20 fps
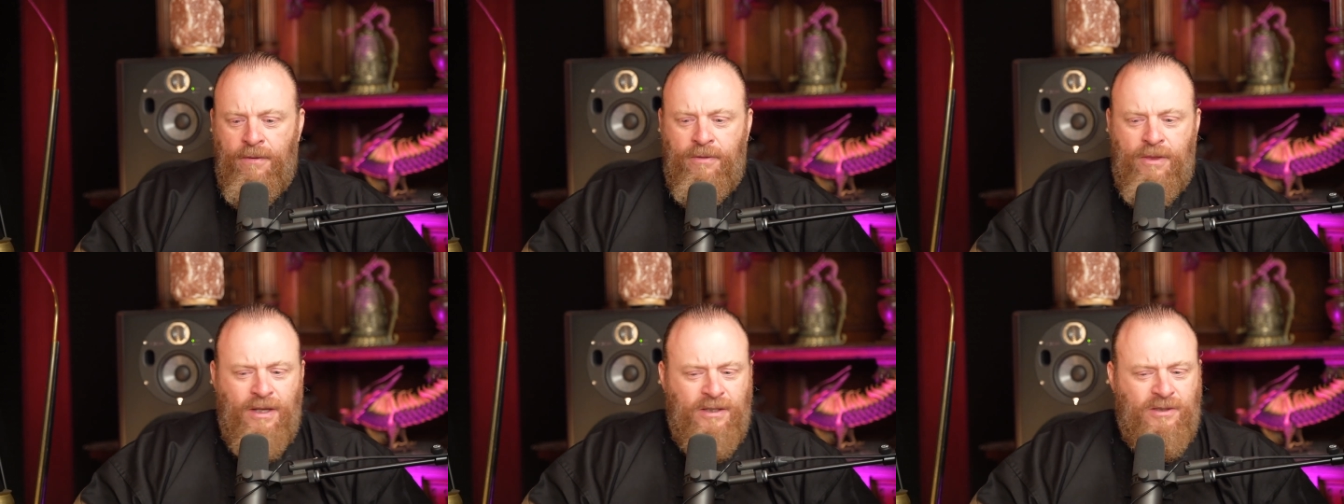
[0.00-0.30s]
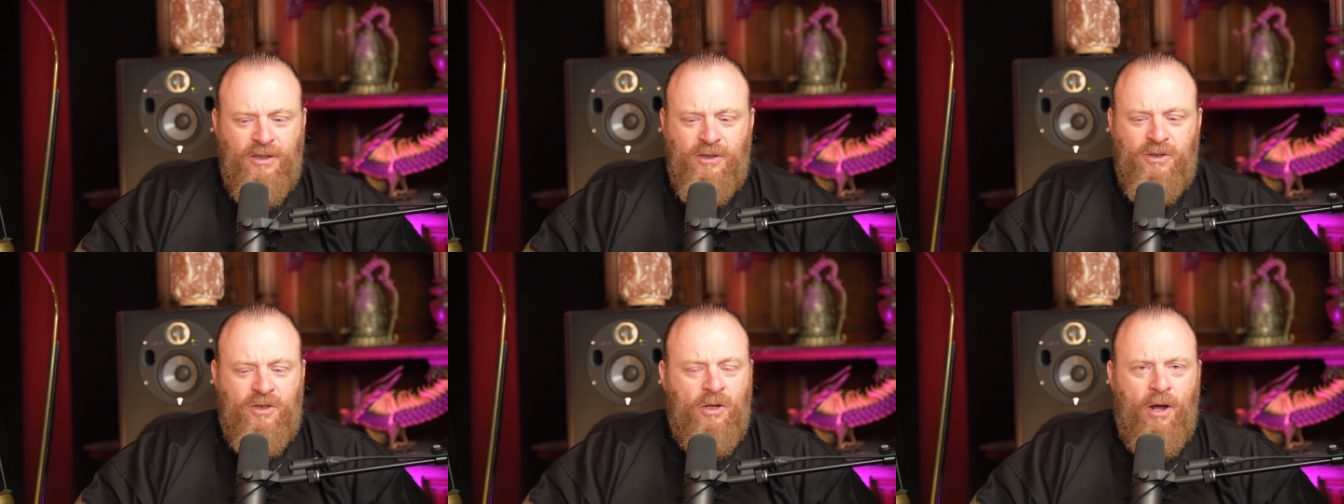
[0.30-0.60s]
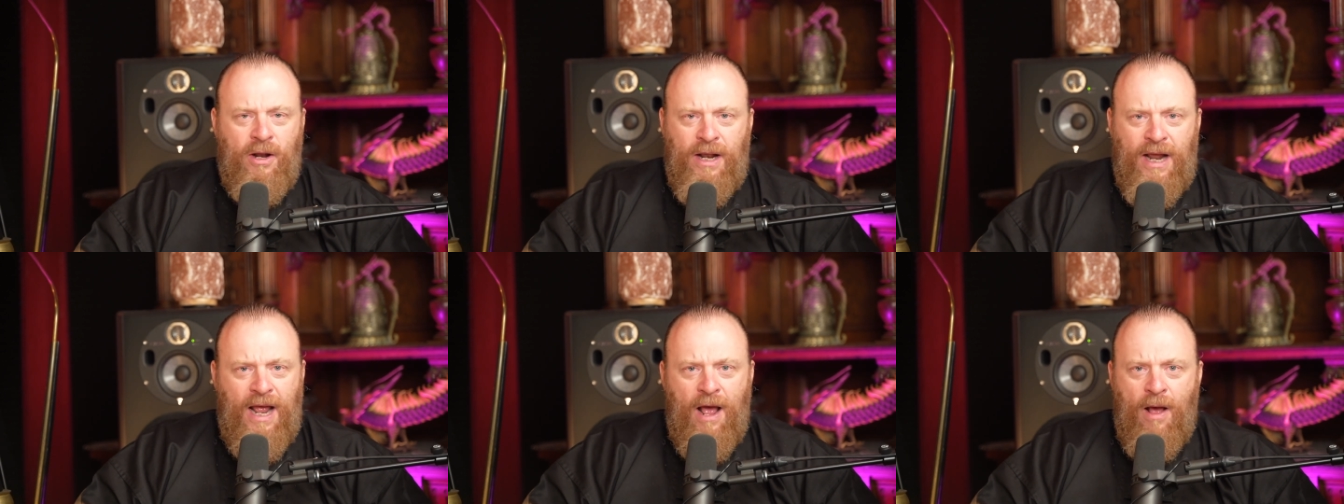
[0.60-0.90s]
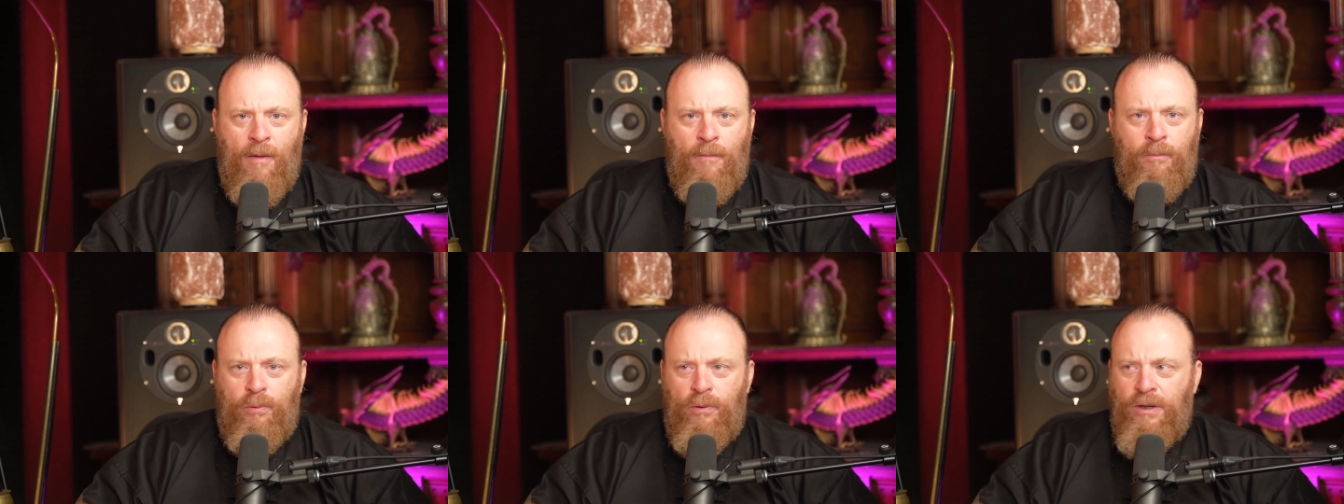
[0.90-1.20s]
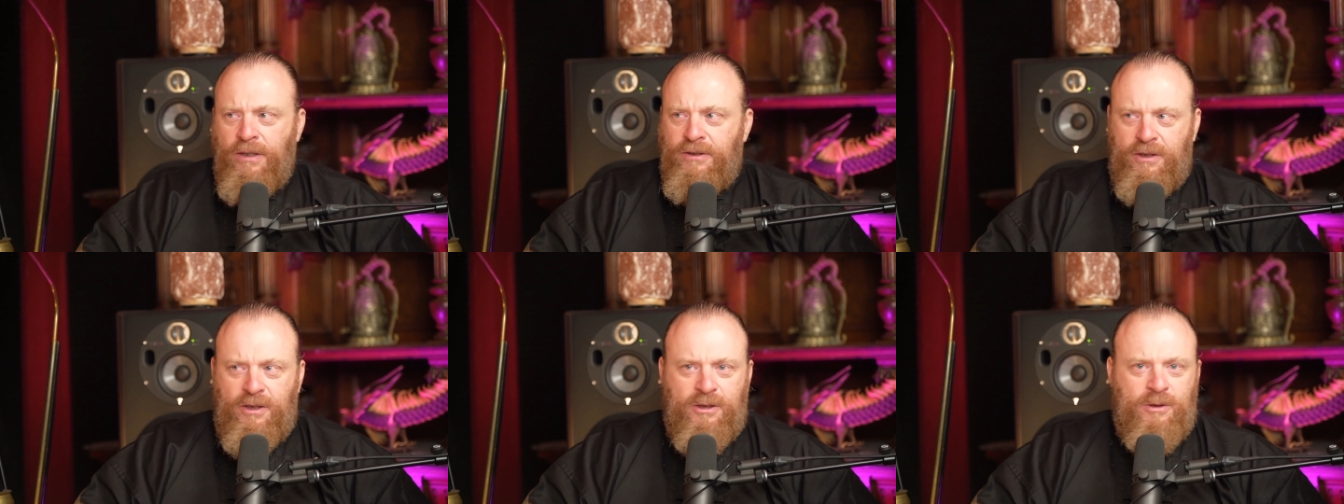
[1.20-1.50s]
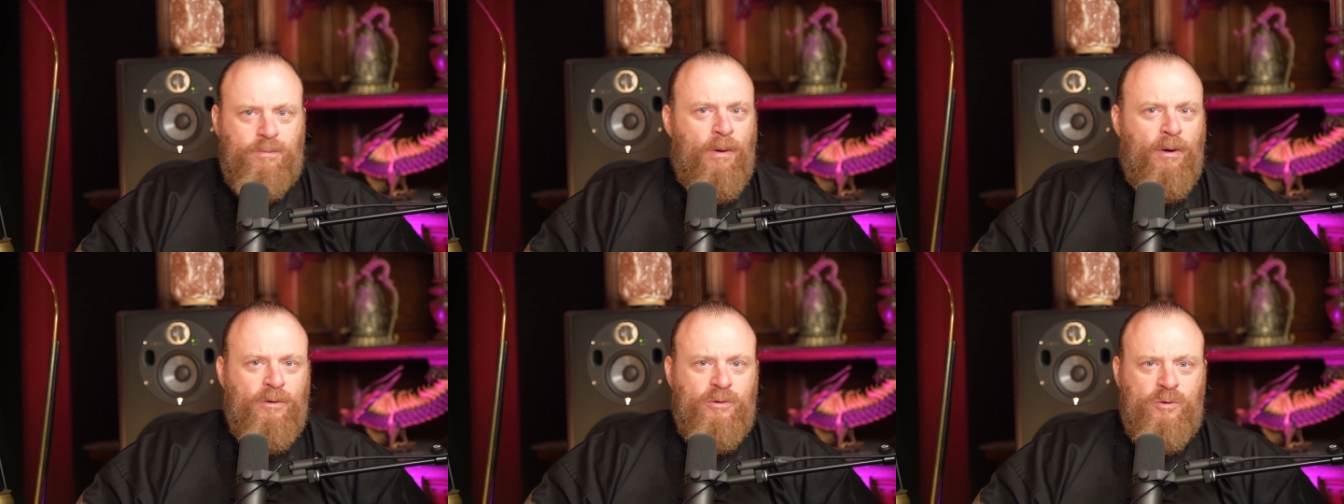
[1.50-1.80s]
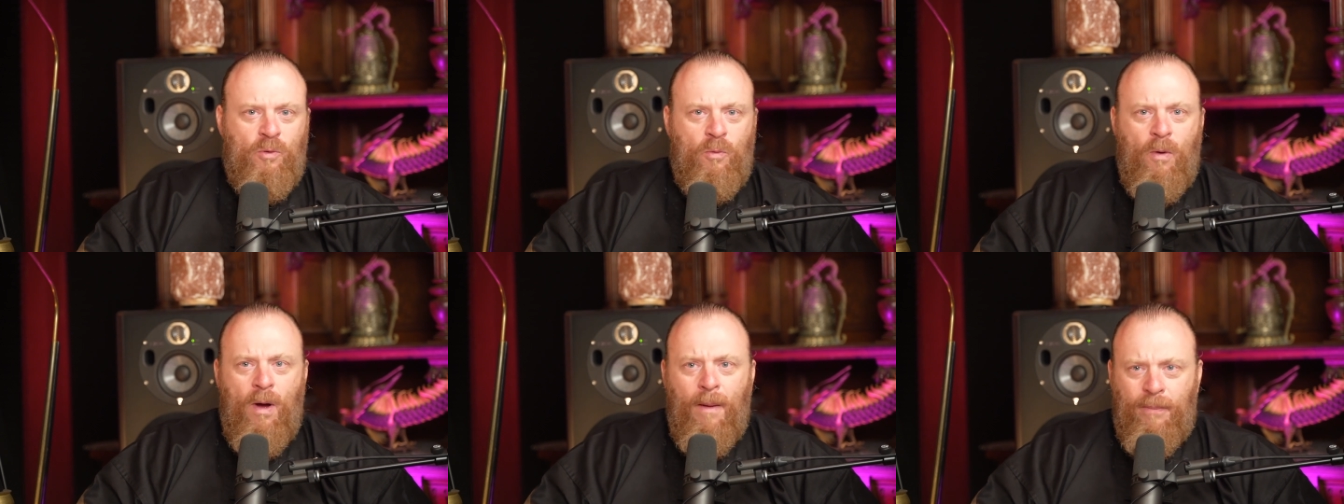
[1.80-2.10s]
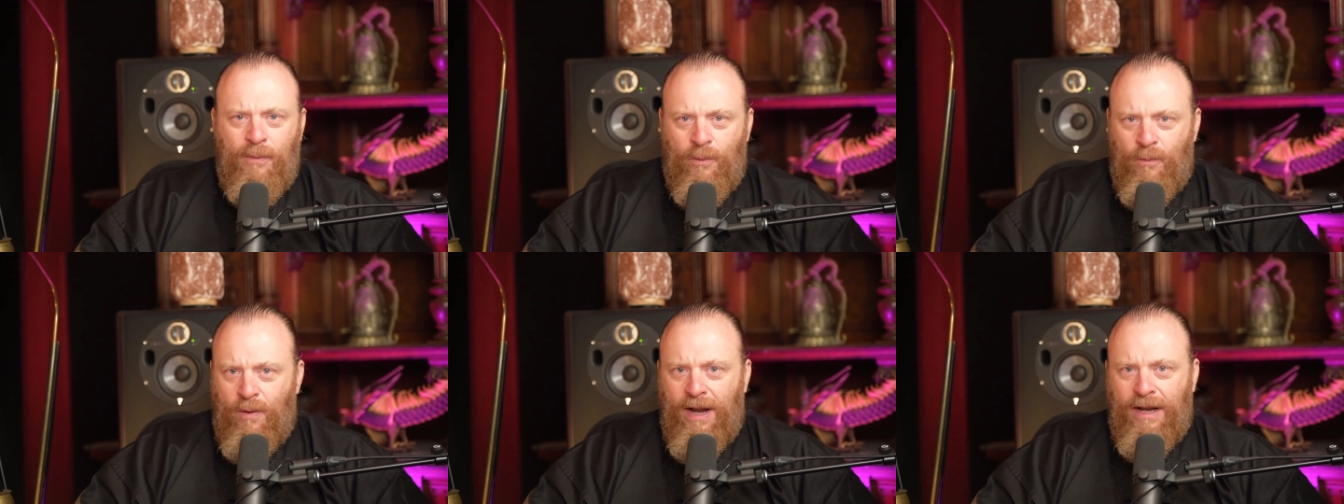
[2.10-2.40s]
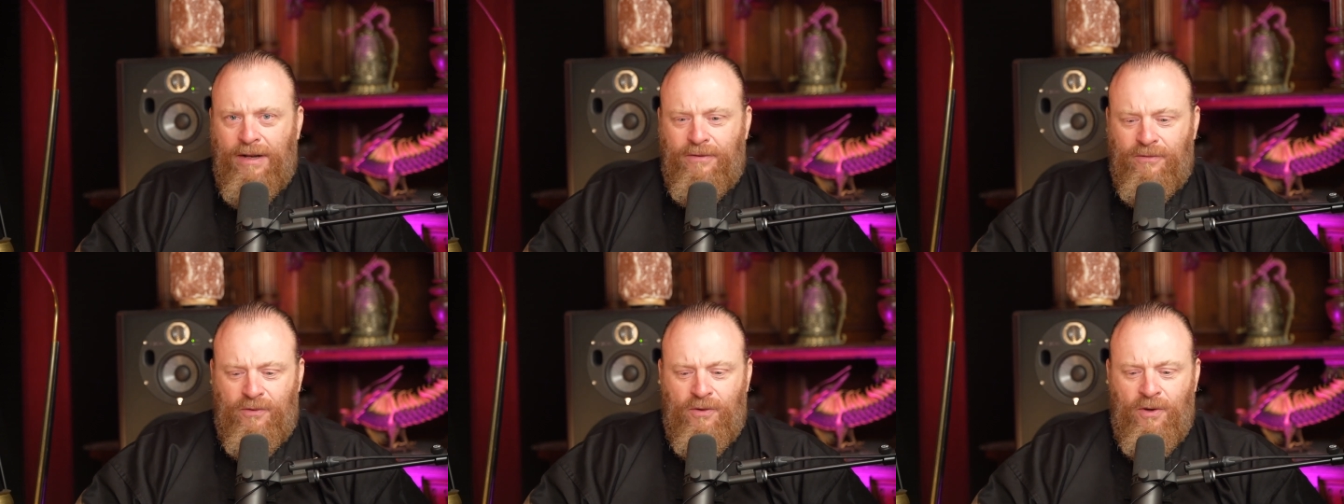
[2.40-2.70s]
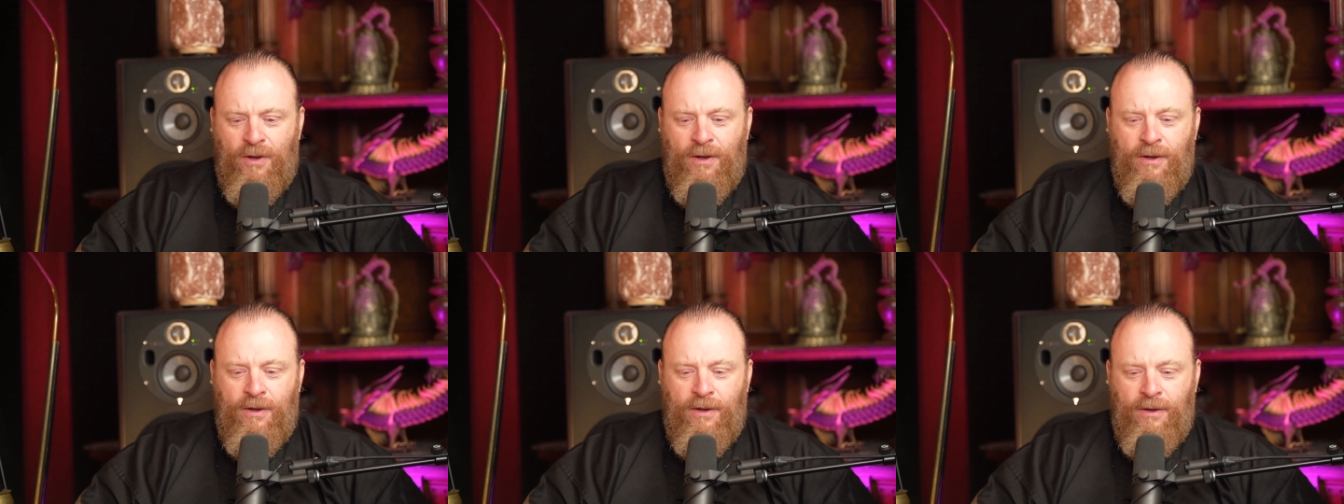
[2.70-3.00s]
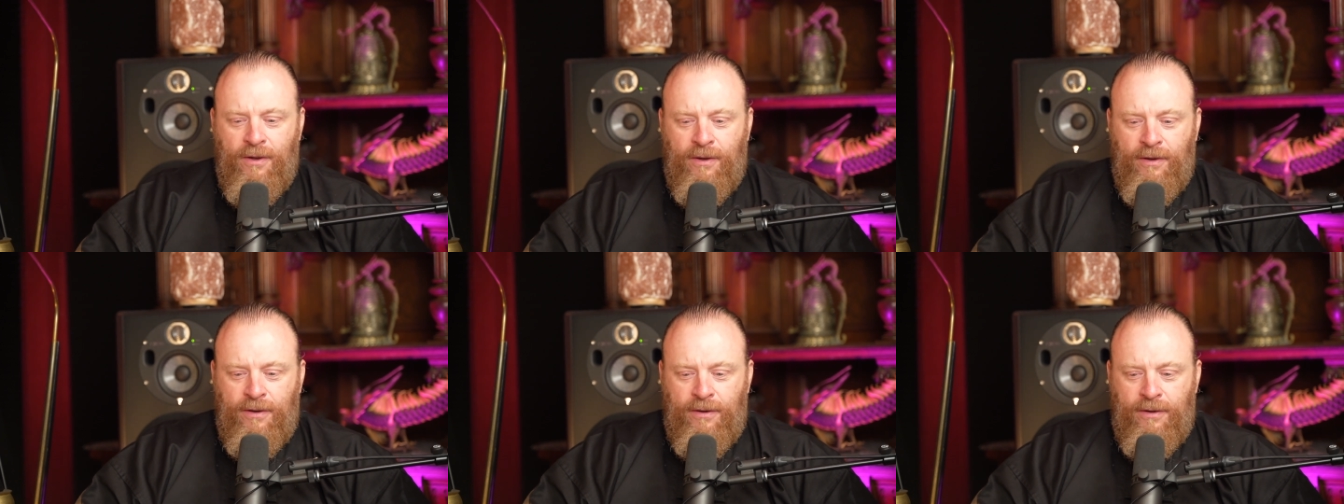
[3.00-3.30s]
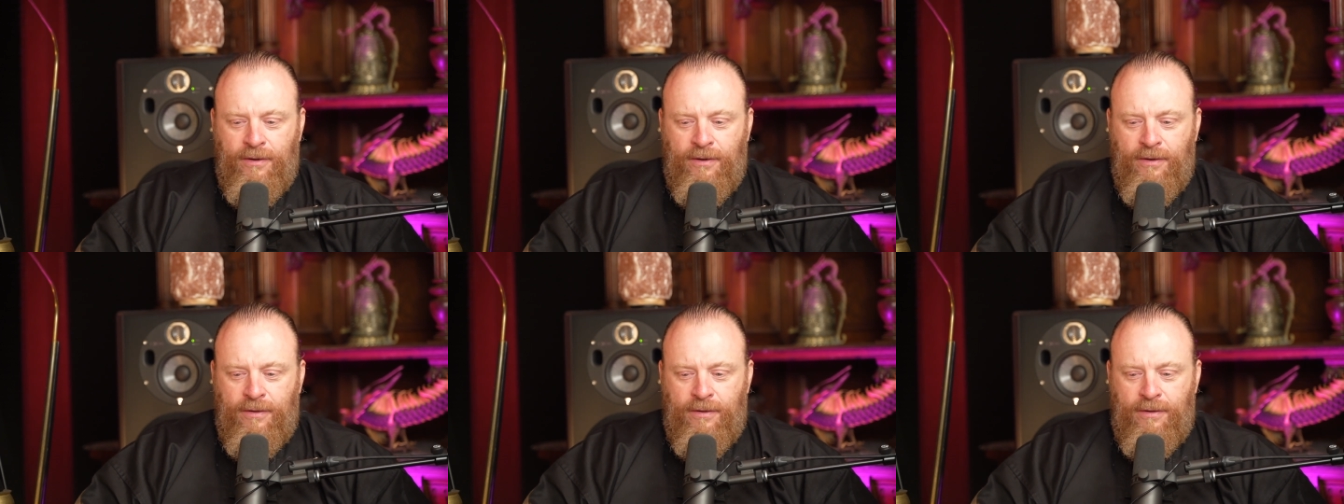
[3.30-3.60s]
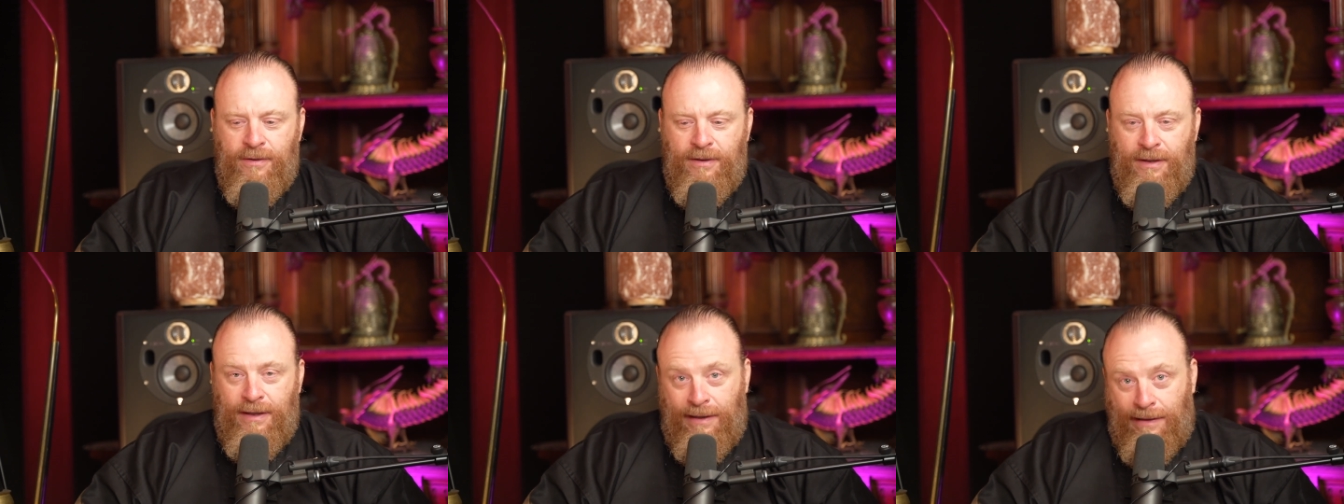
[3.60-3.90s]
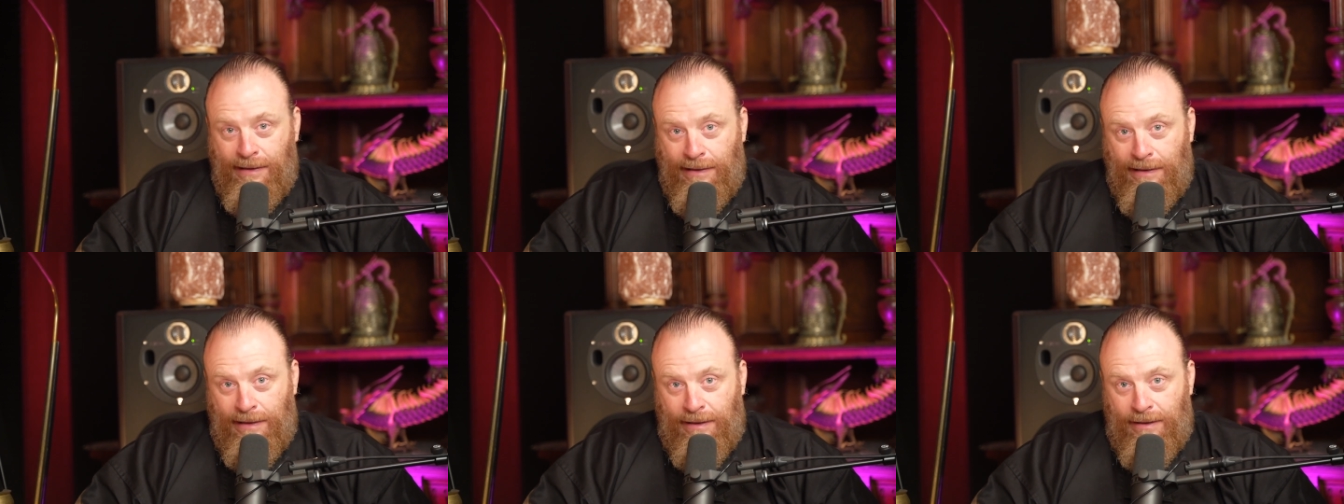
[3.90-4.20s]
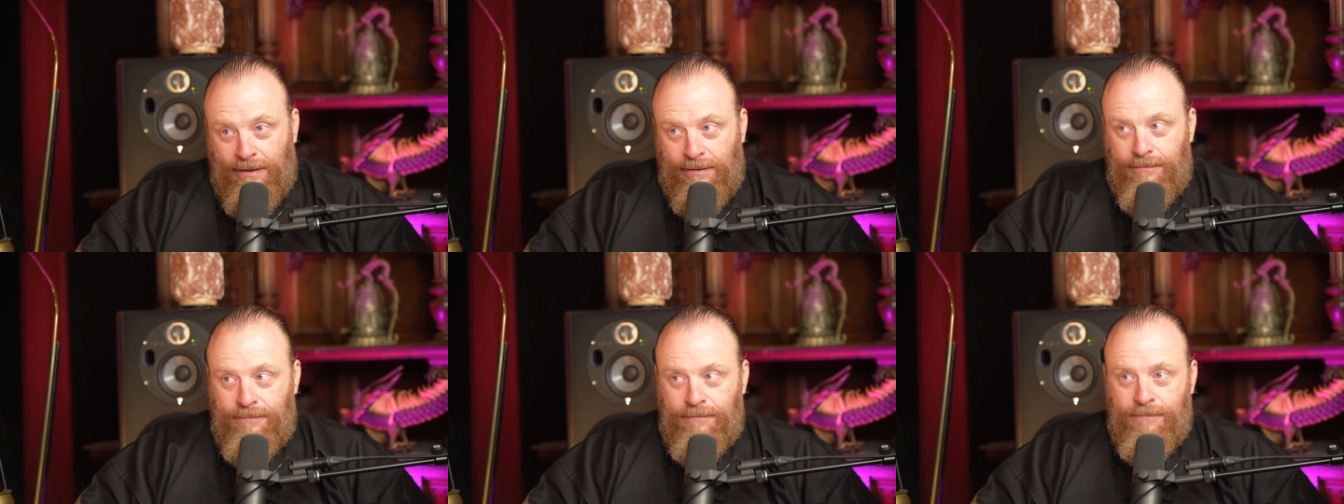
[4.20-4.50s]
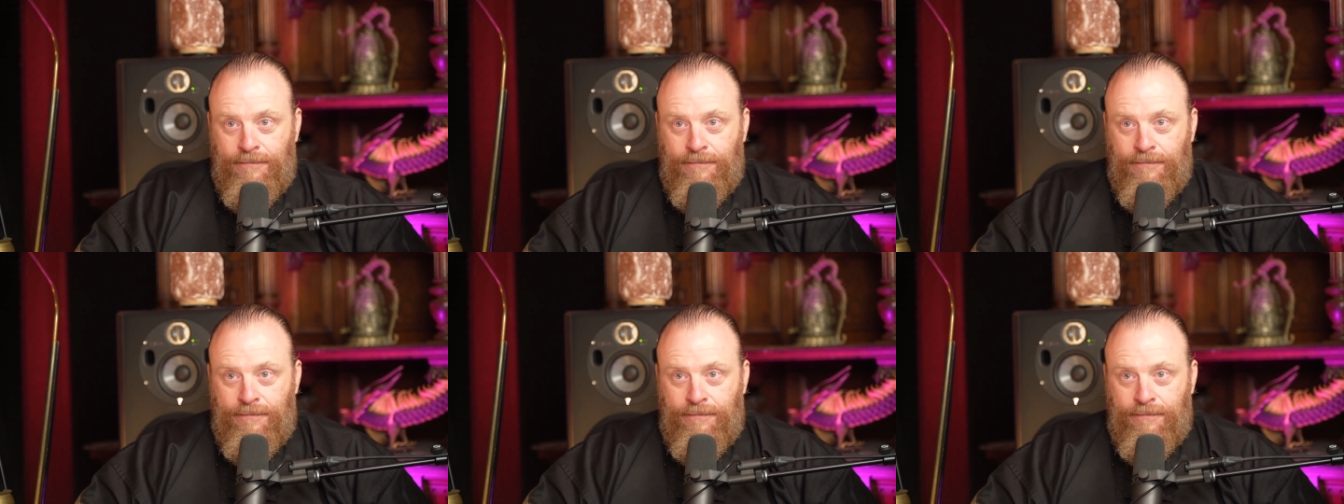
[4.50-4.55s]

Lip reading: This is not how priests are supposed to operate. I